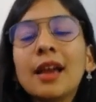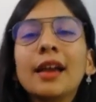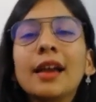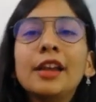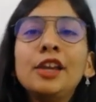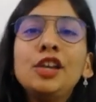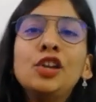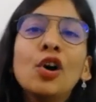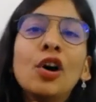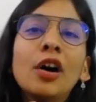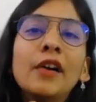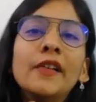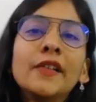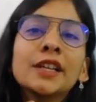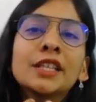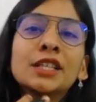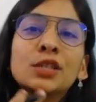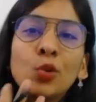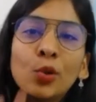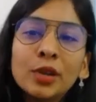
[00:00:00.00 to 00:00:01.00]
your
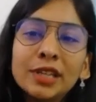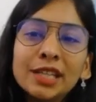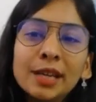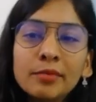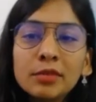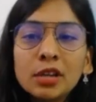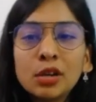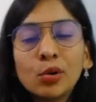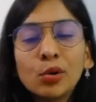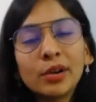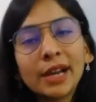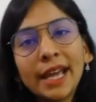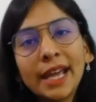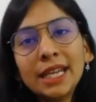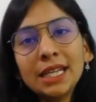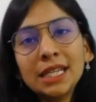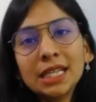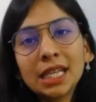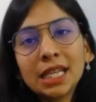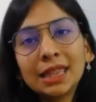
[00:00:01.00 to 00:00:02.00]
sodium
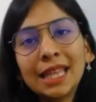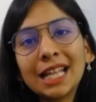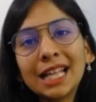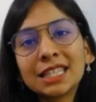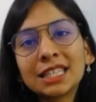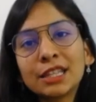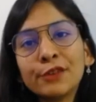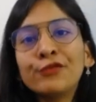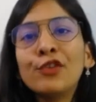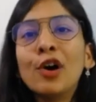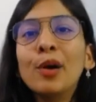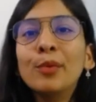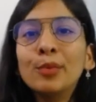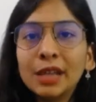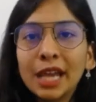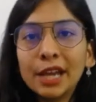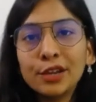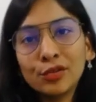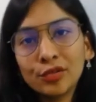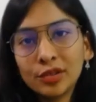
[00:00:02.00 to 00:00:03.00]
chloride, that's the
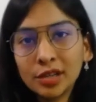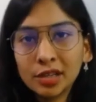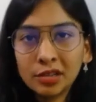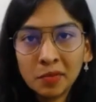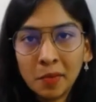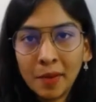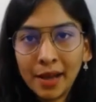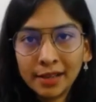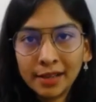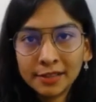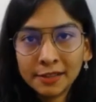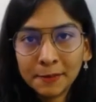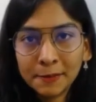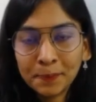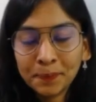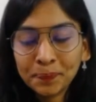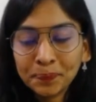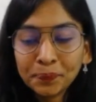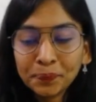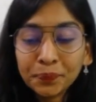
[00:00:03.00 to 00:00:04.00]
formula unit mass.
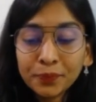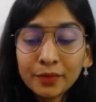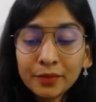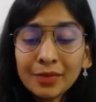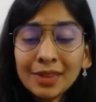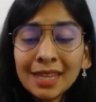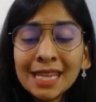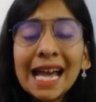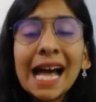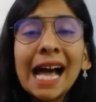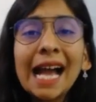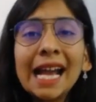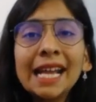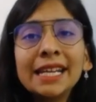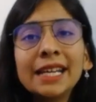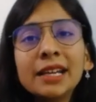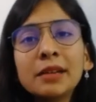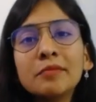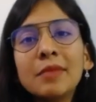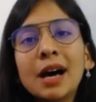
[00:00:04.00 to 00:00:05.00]

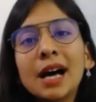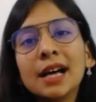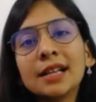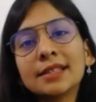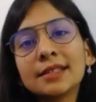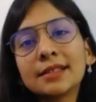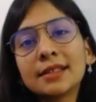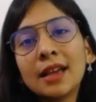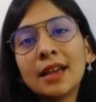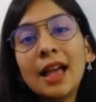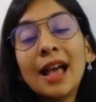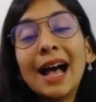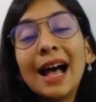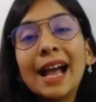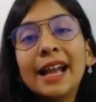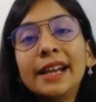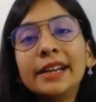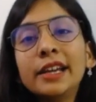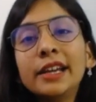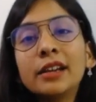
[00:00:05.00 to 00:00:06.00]
Ionic mass,
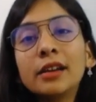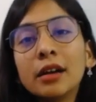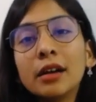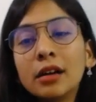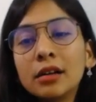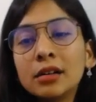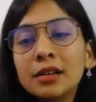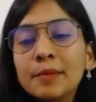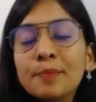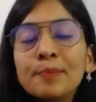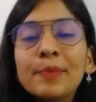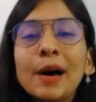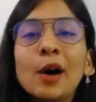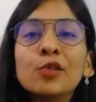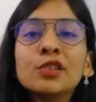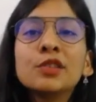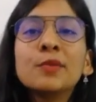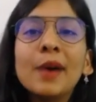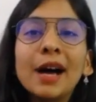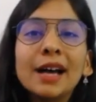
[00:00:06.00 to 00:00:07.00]
ionic uh,
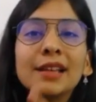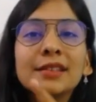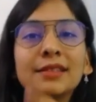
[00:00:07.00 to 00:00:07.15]
compounds mass,